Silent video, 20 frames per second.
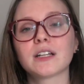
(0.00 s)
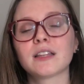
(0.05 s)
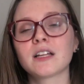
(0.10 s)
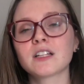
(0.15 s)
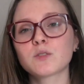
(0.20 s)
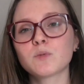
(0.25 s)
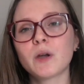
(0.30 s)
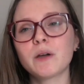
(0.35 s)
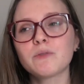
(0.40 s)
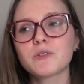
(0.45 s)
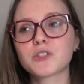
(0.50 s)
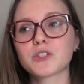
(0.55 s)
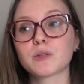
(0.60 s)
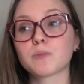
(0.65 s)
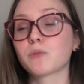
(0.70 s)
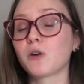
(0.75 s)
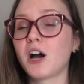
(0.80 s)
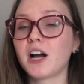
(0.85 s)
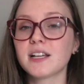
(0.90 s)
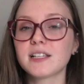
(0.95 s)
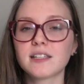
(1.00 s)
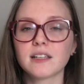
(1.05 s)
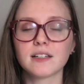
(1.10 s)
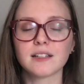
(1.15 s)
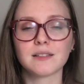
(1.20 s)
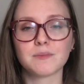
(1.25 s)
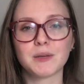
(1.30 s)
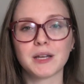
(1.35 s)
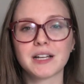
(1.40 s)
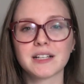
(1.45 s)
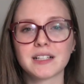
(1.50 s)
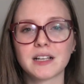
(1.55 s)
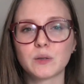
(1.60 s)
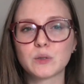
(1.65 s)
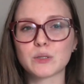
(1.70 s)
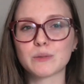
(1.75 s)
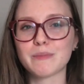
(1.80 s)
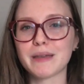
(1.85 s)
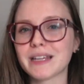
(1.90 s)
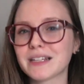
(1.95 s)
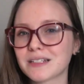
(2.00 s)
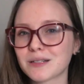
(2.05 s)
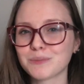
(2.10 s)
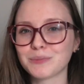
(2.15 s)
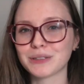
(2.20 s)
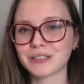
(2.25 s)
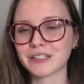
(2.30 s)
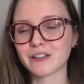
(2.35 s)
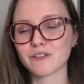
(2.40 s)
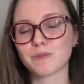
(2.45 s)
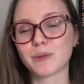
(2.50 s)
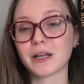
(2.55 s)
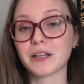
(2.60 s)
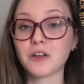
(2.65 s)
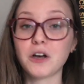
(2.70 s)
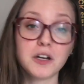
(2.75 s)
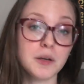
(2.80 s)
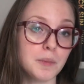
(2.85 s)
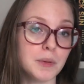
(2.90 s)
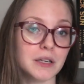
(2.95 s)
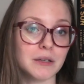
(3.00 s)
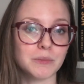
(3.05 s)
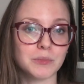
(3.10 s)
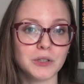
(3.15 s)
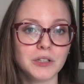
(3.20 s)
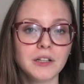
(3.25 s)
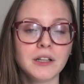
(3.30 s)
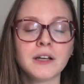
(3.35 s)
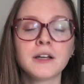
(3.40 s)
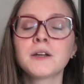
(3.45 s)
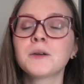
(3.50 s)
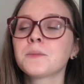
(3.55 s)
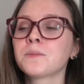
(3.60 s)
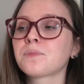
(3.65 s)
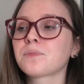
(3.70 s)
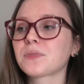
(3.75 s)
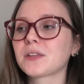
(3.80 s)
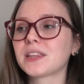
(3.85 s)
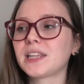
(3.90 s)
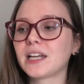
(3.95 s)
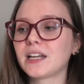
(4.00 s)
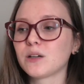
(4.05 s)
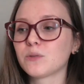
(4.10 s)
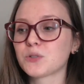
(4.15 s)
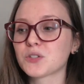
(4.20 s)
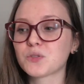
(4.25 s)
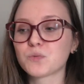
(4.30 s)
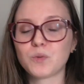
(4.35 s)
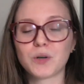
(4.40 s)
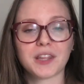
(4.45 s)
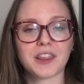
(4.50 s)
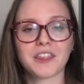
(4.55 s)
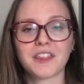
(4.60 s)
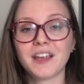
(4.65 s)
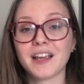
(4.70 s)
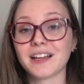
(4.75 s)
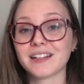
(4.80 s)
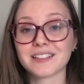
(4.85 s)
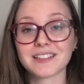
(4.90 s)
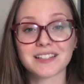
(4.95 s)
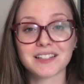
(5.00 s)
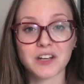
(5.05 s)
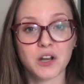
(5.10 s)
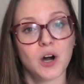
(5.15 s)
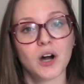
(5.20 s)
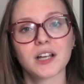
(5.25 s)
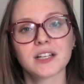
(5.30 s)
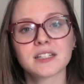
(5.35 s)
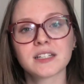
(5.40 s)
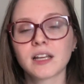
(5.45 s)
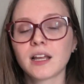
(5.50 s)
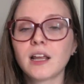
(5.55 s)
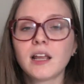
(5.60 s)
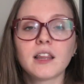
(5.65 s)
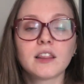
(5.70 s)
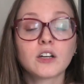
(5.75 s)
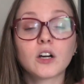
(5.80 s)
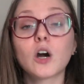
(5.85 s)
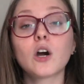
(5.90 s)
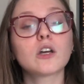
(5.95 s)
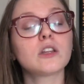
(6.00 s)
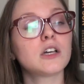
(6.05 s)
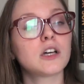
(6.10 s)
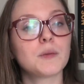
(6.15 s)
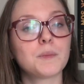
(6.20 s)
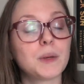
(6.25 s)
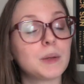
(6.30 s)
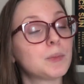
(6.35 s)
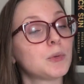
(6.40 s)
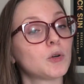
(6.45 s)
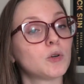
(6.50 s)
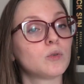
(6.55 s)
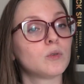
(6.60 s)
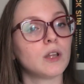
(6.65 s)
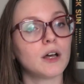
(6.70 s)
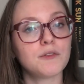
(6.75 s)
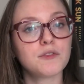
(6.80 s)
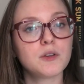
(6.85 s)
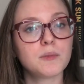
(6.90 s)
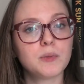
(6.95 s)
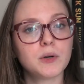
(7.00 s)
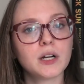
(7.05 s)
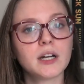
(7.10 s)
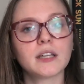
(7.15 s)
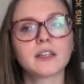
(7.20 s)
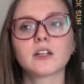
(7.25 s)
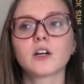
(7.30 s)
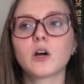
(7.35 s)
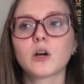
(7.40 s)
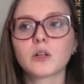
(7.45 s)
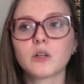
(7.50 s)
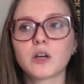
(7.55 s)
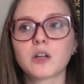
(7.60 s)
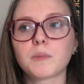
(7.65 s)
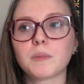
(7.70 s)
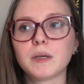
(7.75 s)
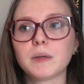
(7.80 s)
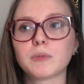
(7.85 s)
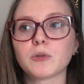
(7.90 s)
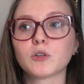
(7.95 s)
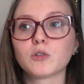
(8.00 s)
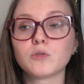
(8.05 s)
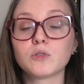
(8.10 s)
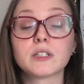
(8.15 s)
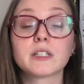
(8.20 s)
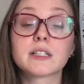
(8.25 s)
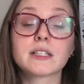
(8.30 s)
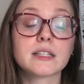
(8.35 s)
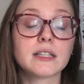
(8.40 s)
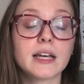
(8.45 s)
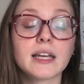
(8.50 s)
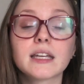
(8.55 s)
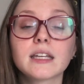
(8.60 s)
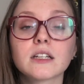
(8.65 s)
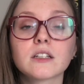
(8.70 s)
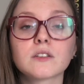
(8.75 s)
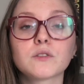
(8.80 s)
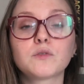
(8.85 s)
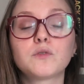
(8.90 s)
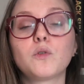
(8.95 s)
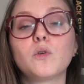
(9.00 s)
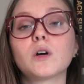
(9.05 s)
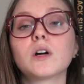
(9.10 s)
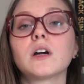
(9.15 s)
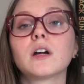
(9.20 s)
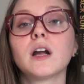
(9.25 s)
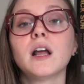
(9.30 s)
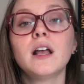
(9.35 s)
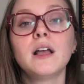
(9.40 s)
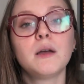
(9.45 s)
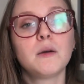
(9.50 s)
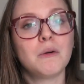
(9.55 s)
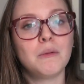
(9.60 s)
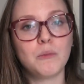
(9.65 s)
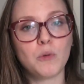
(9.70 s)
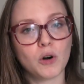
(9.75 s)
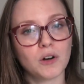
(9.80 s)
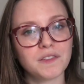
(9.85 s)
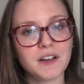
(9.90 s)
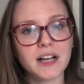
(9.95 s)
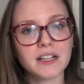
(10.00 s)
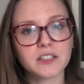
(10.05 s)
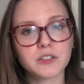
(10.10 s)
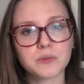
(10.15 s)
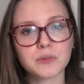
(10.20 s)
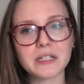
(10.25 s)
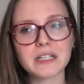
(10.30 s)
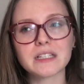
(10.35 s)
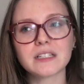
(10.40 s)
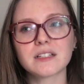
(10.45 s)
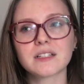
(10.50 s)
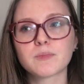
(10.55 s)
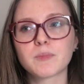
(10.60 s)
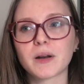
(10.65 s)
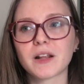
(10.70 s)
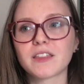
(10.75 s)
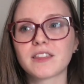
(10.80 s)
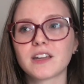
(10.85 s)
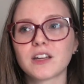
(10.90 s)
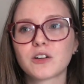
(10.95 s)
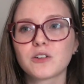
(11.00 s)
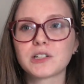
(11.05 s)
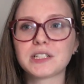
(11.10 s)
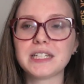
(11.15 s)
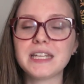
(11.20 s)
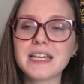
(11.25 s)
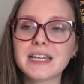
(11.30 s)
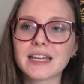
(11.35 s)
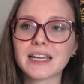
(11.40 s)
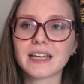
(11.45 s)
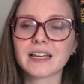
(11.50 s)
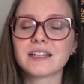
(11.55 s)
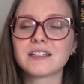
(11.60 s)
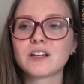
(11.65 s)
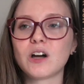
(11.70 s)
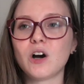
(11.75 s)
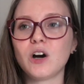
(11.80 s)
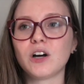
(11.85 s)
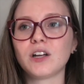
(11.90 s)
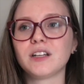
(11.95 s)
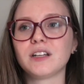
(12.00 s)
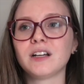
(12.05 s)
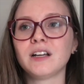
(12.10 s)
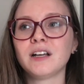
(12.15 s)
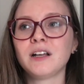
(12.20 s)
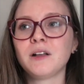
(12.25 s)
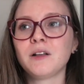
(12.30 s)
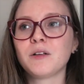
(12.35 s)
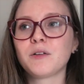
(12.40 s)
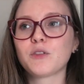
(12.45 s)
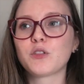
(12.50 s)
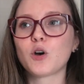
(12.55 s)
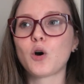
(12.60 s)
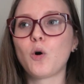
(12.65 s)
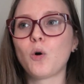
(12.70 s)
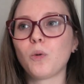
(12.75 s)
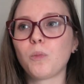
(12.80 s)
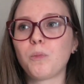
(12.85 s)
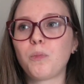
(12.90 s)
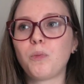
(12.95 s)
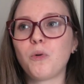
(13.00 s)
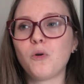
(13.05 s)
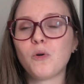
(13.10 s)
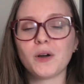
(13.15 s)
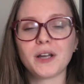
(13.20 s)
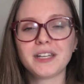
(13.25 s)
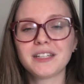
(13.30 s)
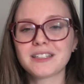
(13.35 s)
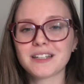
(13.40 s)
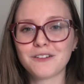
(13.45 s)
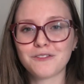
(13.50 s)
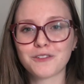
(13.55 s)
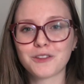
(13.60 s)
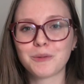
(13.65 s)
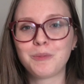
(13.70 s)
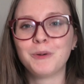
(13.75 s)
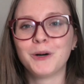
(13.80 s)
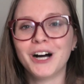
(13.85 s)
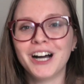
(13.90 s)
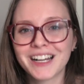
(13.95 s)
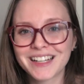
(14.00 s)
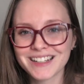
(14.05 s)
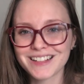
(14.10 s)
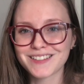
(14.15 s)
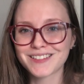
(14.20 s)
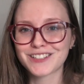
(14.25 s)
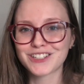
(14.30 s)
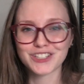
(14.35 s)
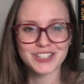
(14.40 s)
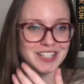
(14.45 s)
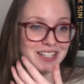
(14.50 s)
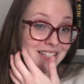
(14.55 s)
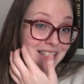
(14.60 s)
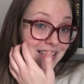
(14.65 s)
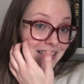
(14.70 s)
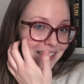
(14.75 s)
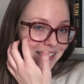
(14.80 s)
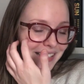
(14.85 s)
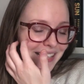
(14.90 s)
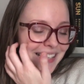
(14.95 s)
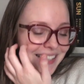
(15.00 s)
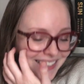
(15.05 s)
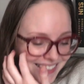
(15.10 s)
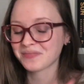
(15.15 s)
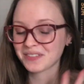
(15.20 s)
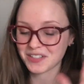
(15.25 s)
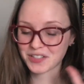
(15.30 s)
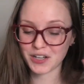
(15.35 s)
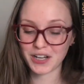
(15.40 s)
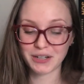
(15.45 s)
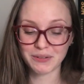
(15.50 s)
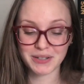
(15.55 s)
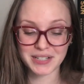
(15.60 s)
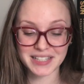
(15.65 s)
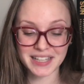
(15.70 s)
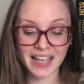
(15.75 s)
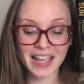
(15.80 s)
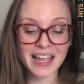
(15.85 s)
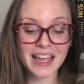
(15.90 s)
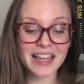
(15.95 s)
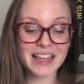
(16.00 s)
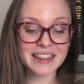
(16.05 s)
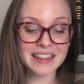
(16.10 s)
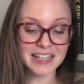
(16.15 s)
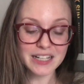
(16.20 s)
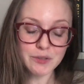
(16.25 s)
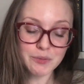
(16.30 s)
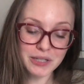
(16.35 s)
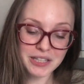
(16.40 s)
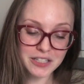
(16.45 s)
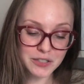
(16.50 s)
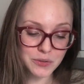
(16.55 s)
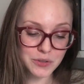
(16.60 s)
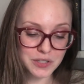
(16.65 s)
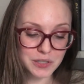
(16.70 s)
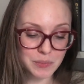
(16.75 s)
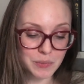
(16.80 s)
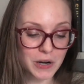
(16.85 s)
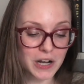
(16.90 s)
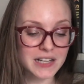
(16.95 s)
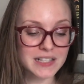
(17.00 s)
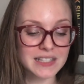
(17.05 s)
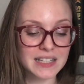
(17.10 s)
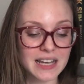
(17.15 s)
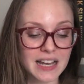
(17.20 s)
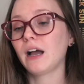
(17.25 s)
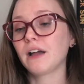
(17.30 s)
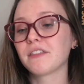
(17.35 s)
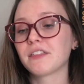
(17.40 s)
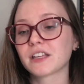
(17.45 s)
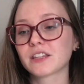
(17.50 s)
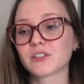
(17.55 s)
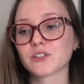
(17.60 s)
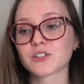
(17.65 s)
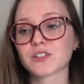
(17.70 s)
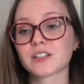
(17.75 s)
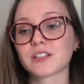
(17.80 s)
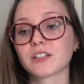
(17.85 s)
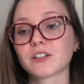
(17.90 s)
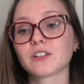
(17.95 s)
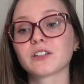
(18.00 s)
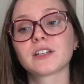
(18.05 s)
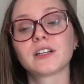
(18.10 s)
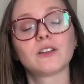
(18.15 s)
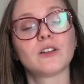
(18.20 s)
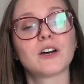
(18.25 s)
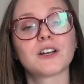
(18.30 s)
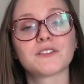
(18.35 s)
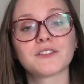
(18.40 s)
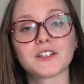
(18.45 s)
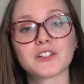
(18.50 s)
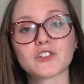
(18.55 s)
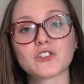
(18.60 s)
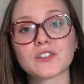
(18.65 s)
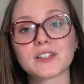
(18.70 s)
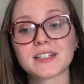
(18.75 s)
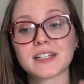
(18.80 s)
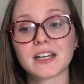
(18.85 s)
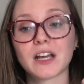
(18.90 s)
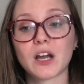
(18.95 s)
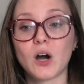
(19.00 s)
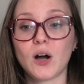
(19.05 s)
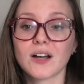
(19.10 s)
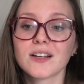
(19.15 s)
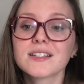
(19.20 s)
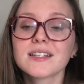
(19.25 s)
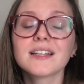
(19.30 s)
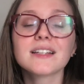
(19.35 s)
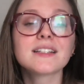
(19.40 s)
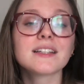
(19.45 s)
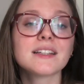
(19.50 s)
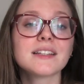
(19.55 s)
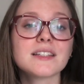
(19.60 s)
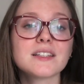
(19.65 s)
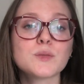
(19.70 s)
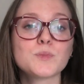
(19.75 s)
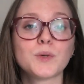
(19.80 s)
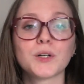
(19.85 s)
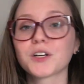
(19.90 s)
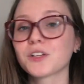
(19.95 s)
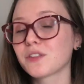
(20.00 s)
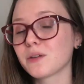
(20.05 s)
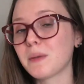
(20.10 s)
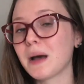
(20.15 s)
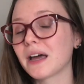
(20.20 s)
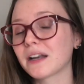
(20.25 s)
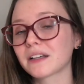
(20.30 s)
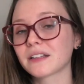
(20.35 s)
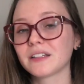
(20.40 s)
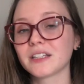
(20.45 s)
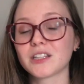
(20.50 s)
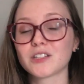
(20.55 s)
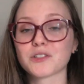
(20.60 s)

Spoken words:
And that's why it was surprising, is because I was made to believe by a lot of people that it was one thing, and it's not. There are a lot of people who love the book, and there are a lot of people who dislike it for more valid reasons, but I think critiquing it on the whole point of the book is just silly. So anyways, that's why this was surprising. I think there's clearly a lot of interesting content in this book thematically.